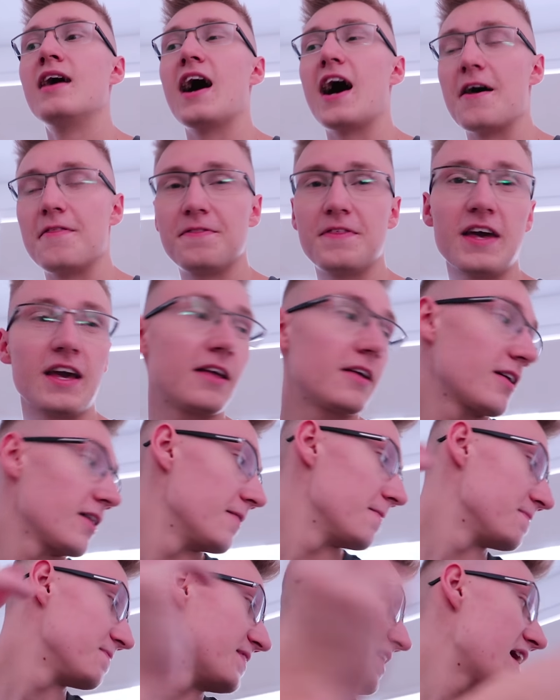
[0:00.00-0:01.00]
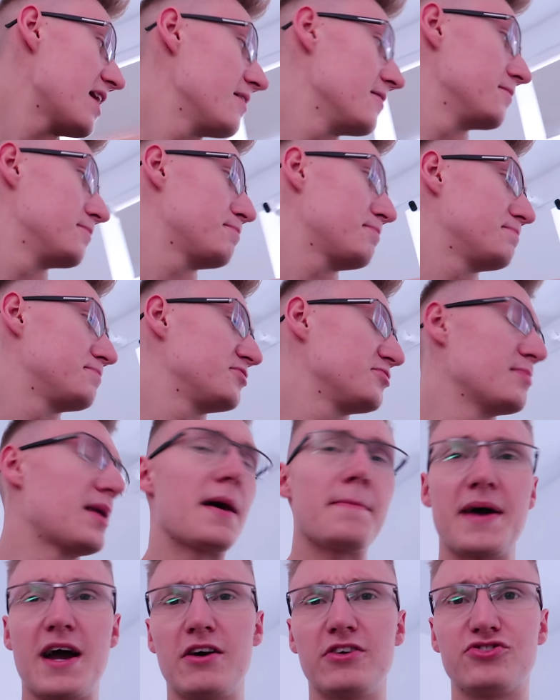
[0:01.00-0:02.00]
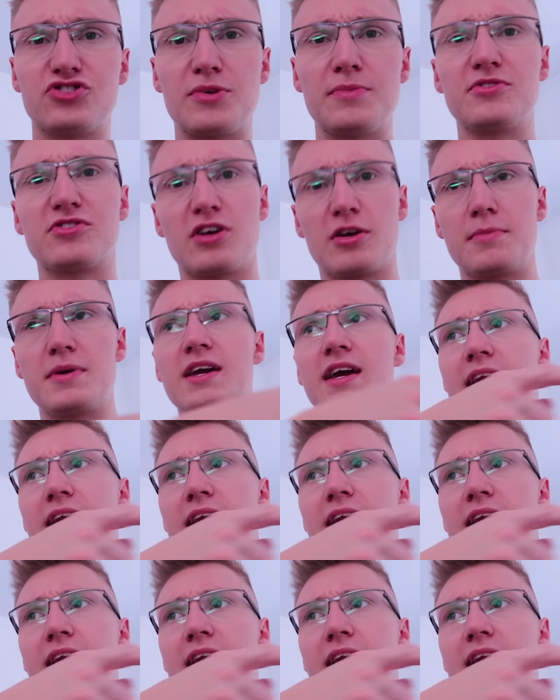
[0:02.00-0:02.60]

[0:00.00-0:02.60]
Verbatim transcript: I think that smart power strip is going to